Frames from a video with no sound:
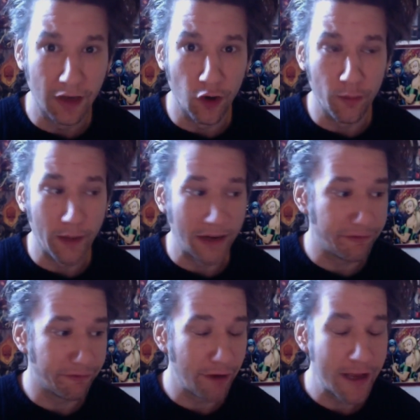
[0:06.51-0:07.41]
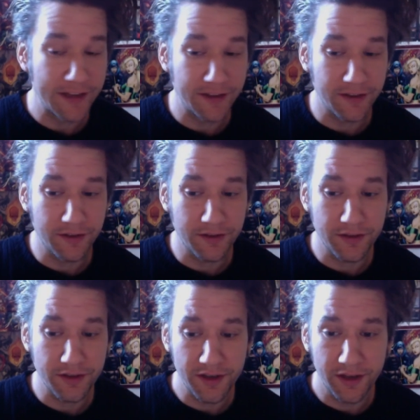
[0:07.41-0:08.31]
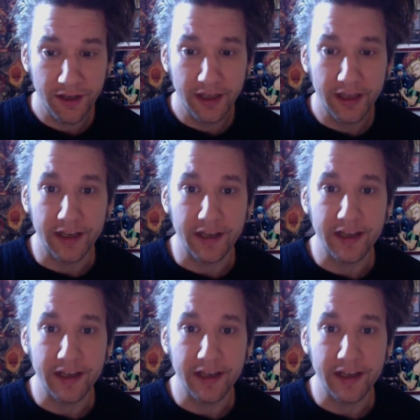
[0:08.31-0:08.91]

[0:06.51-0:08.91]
my friends. It